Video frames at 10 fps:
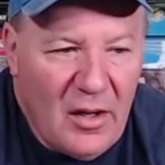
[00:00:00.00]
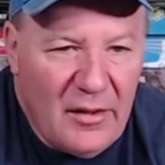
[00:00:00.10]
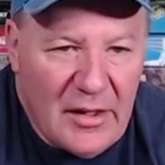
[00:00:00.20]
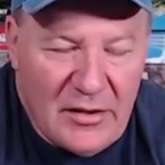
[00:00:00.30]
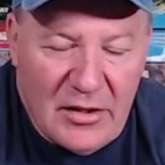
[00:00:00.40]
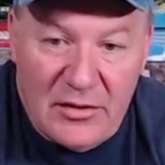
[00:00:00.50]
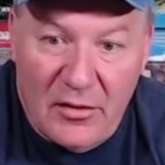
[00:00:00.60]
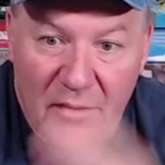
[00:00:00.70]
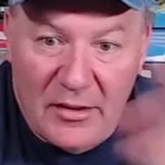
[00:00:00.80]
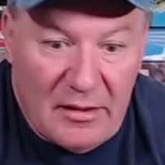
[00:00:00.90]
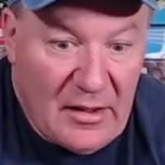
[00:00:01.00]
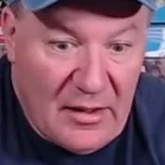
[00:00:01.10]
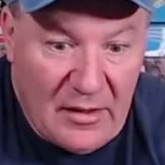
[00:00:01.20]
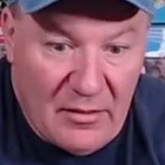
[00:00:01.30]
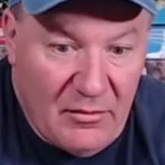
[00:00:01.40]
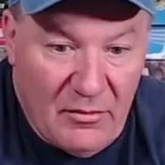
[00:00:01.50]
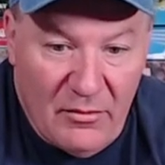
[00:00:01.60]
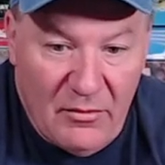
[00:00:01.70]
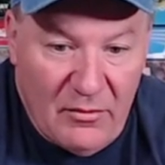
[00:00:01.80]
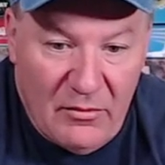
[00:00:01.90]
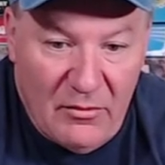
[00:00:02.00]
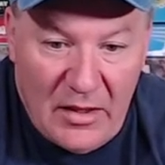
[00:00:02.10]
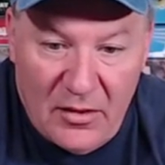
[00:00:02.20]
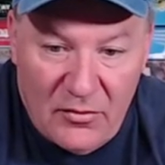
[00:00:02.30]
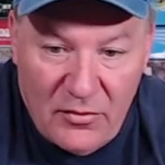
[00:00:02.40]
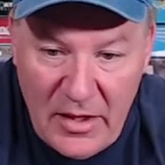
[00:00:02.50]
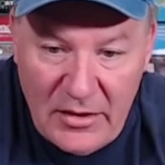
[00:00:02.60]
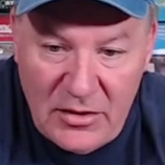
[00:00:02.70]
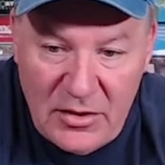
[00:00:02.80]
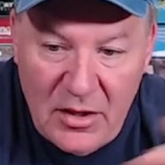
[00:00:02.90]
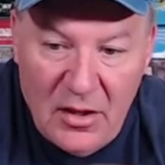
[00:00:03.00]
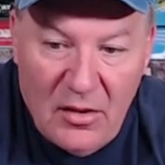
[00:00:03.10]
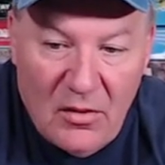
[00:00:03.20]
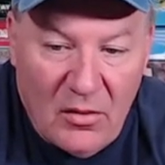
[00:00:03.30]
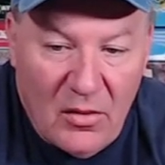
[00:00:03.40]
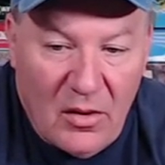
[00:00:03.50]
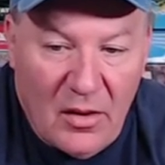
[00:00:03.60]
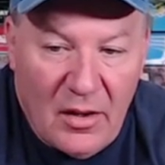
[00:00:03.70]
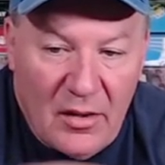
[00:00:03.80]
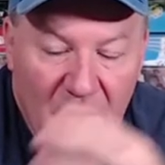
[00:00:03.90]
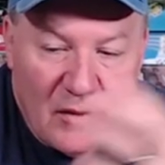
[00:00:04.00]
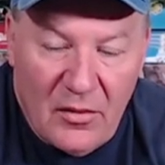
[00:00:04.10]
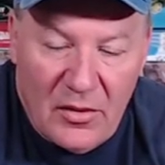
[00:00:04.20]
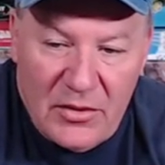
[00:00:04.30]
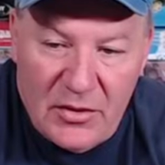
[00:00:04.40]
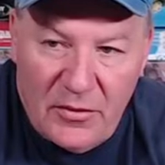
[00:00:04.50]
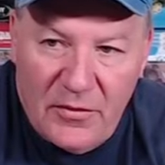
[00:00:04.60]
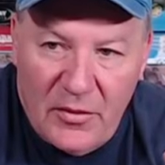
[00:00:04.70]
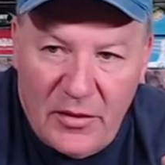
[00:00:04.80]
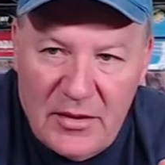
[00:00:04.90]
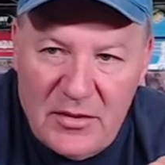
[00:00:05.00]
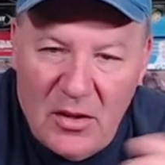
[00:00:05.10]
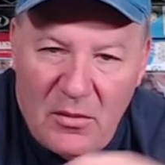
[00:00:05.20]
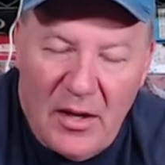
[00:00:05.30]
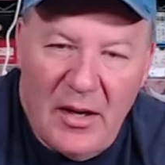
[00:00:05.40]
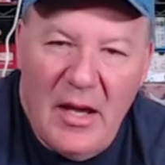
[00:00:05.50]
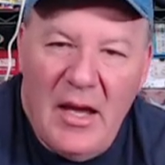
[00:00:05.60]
they just thought that they can make it rich or or so forth and so on.